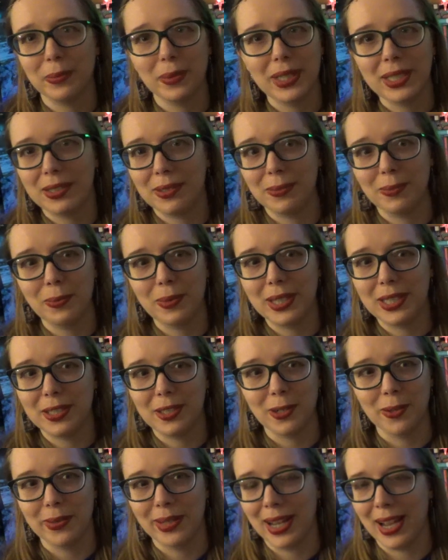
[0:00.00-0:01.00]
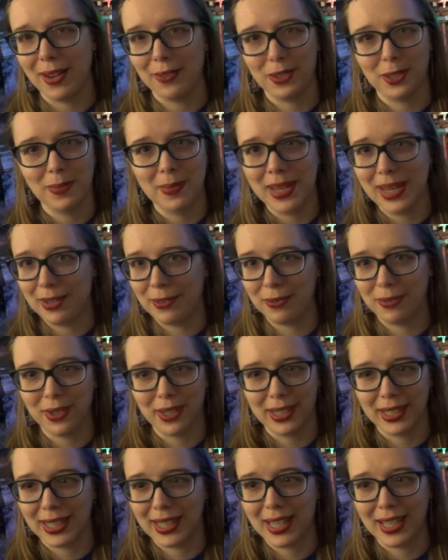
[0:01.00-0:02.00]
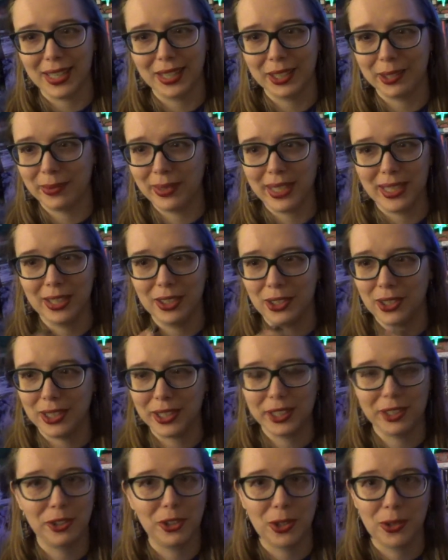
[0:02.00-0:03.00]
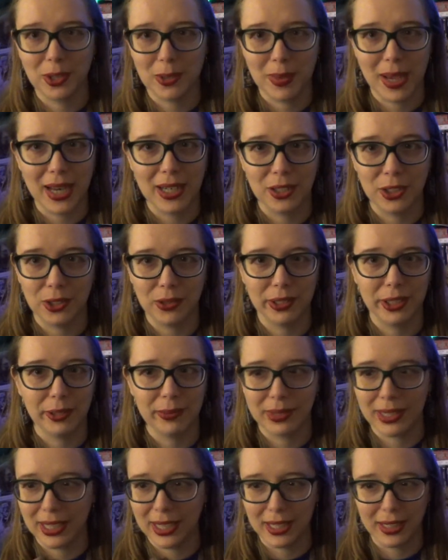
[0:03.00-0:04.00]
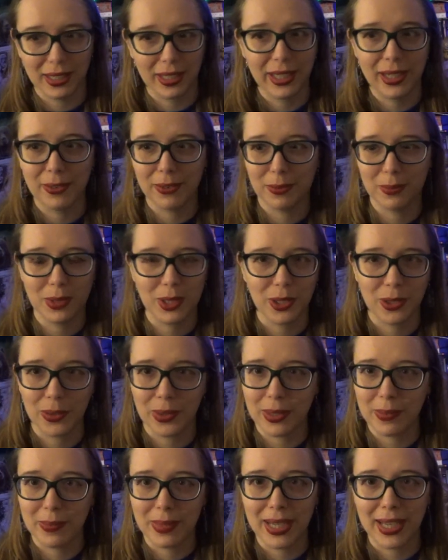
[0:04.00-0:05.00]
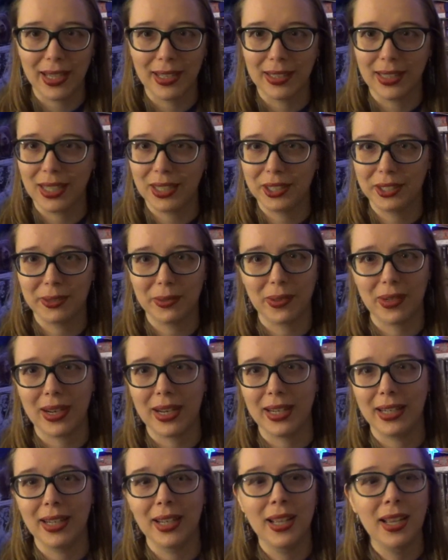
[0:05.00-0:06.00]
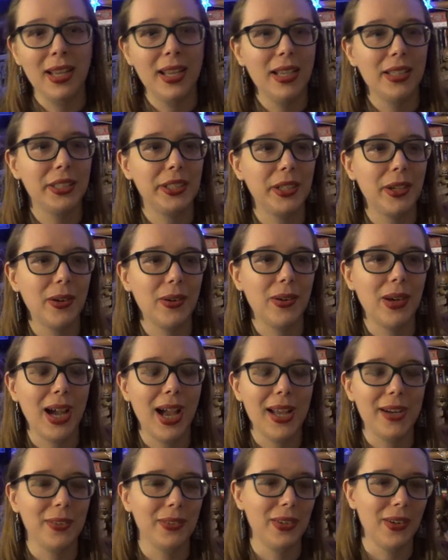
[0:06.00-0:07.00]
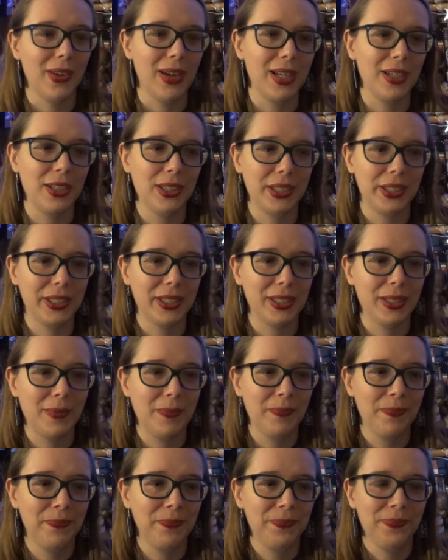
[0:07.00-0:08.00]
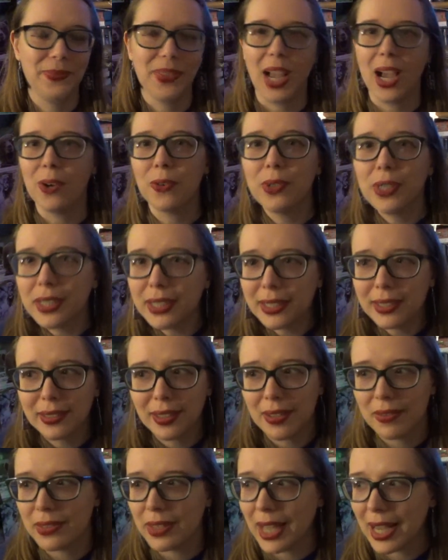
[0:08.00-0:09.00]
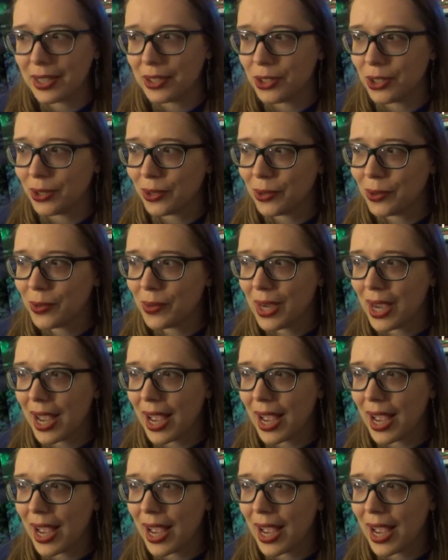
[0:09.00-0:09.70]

We don't have to make fun of kids. We can just show them how to do something and leave them to it, man. That's great. So I don't know. I really love that too.